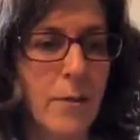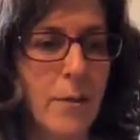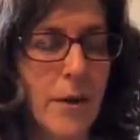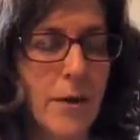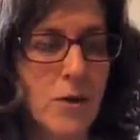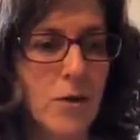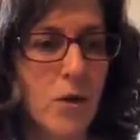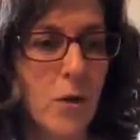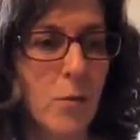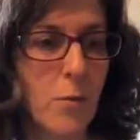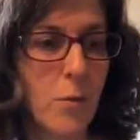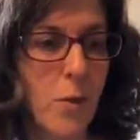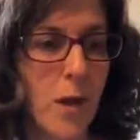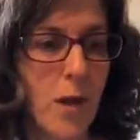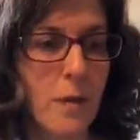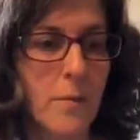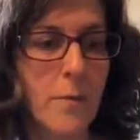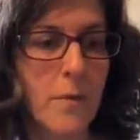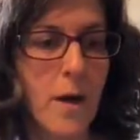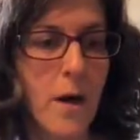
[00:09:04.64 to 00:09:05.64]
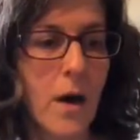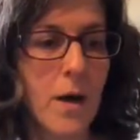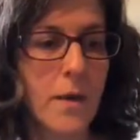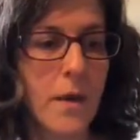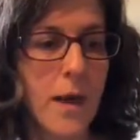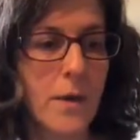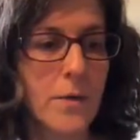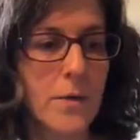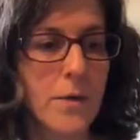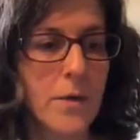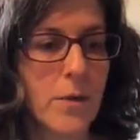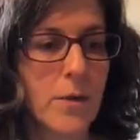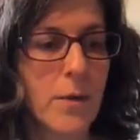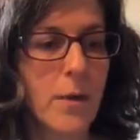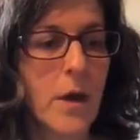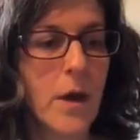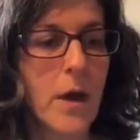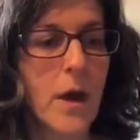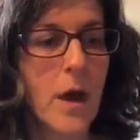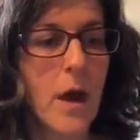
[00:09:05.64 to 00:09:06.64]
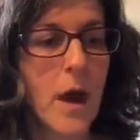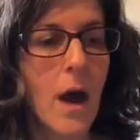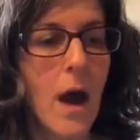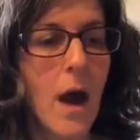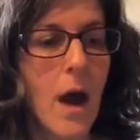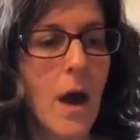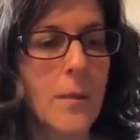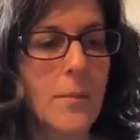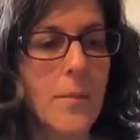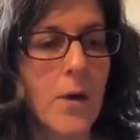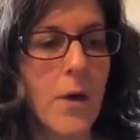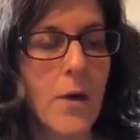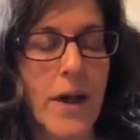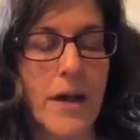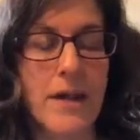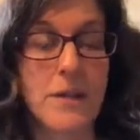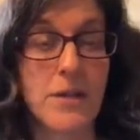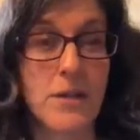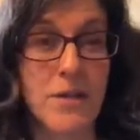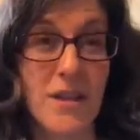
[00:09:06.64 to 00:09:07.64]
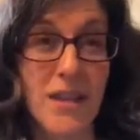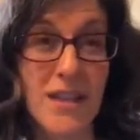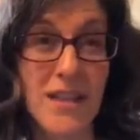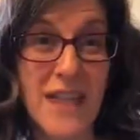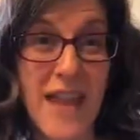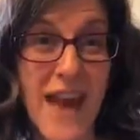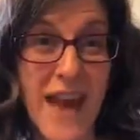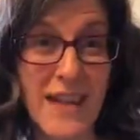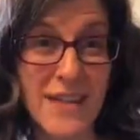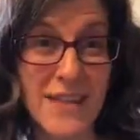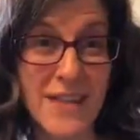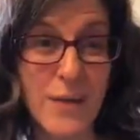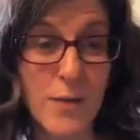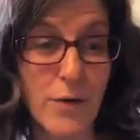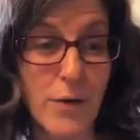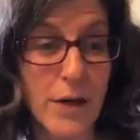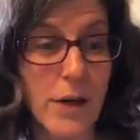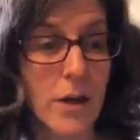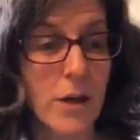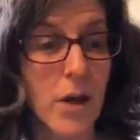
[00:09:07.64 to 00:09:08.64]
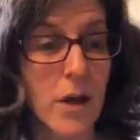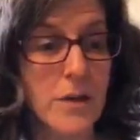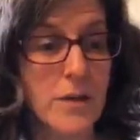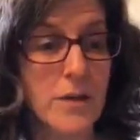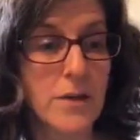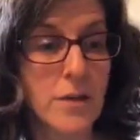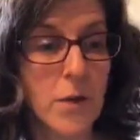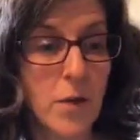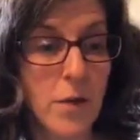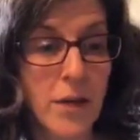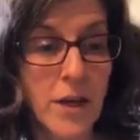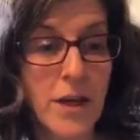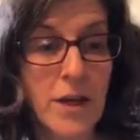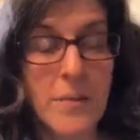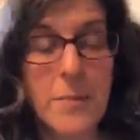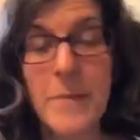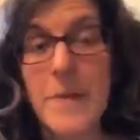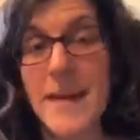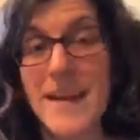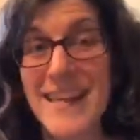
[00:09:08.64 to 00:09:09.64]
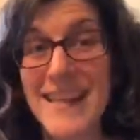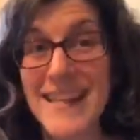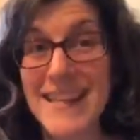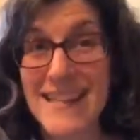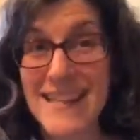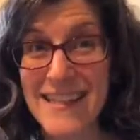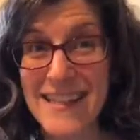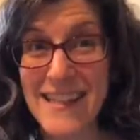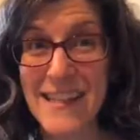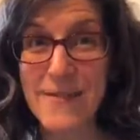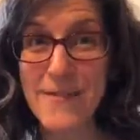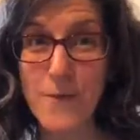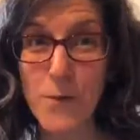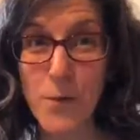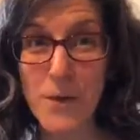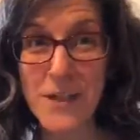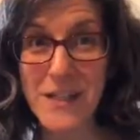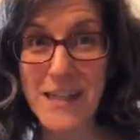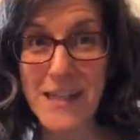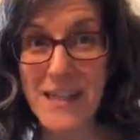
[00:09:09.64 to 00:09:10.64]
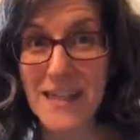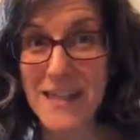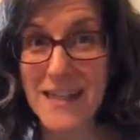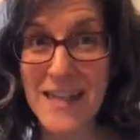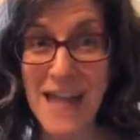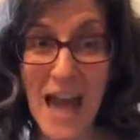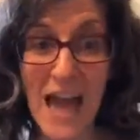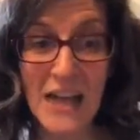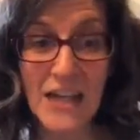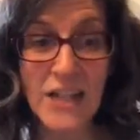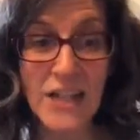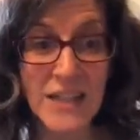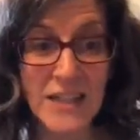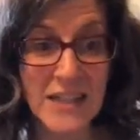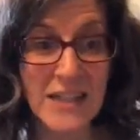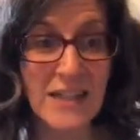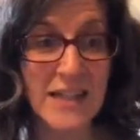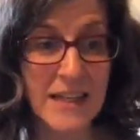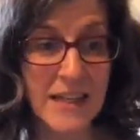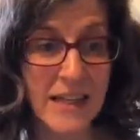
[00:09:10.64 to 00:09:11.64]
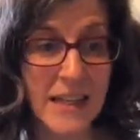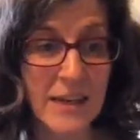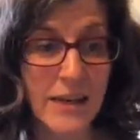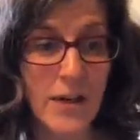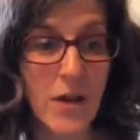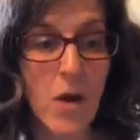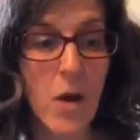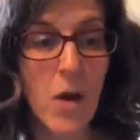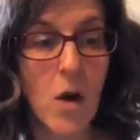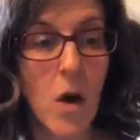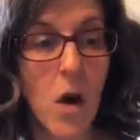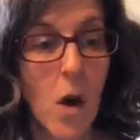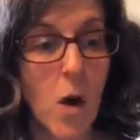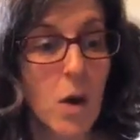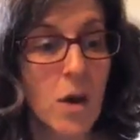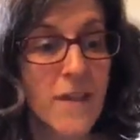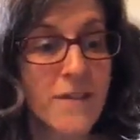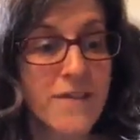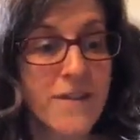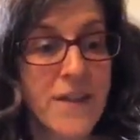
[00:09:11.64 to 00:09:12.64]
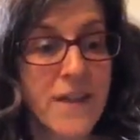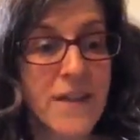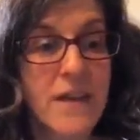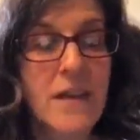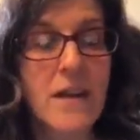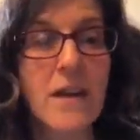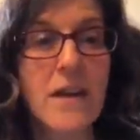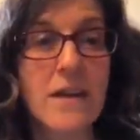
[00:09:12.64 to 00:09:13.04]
a microscope while I'm online with you. Okay, so this has an ingredient called sodium C14-16 olefin